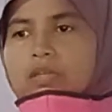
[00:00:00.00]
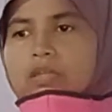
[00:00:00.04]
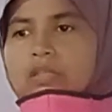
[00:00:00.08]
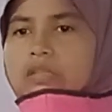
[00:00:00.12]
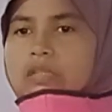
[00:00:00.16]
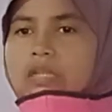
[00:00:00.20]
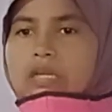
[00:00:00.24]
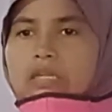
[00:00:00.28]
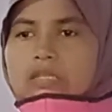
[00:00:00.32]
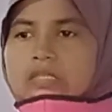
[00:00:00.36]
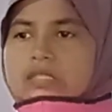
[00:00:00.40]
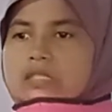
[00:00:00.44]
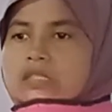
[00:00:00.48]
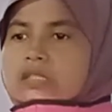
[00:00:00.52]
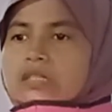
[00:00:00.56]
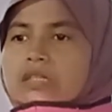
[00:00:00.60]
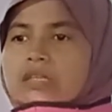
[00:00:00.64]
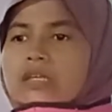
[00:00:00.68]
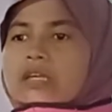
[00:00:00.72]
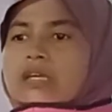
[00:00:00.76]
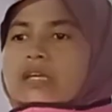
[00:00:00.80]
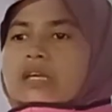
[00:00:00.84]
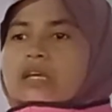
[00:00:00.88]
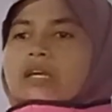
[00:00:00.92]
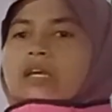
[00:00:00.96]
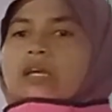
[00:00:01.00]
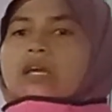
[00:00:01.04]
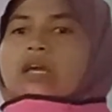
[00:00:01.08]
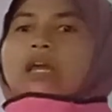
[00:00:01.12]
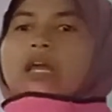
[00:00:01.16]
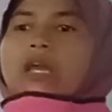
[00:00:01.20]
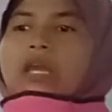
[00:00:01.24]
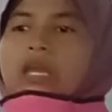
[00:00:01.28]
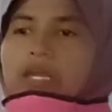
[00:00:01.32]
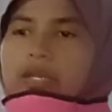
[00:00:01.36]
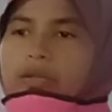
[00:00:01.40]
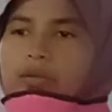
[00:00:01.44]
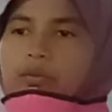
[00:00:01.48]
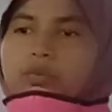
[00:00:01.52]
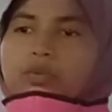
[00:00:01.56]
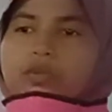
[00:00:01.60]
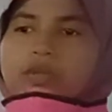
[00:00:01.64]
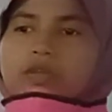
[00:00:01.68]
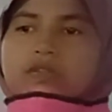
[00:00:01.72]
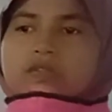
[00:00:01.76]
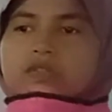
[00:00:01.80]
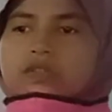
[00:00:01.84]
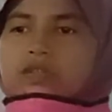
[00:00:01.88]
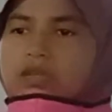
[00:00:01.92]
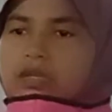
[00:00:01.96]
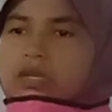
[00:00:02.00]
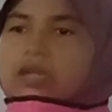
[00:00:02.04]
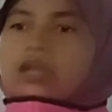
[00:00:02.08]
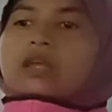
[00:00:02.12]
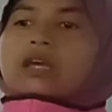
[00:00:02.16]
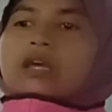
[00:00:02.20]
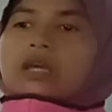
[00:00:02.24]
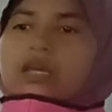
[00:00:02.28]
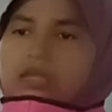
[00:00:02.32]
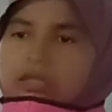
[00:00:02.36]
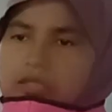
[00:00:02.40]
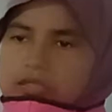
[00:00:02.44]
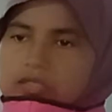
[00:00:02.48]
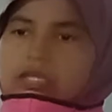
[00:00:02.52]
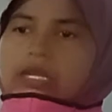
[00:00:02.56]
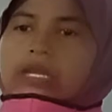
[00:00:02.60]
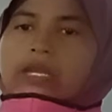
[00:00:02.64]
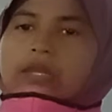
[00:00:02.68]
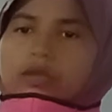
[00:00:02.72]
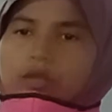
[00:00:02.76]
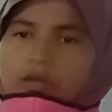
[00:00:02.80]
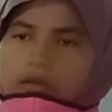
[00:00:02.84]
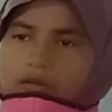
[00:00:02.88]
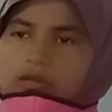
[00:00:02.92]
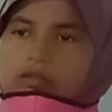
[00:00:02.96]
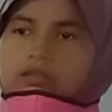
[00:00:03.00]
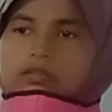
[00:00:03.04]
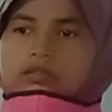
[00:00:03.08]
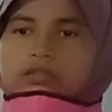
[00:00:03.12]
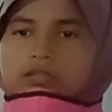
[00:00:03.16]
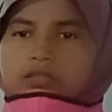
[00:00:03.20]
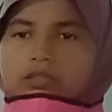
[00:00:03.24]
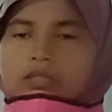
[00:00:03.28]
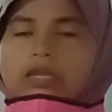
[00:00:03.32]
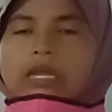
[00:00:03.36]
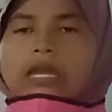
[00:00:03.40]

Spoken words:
That is the educational psychology.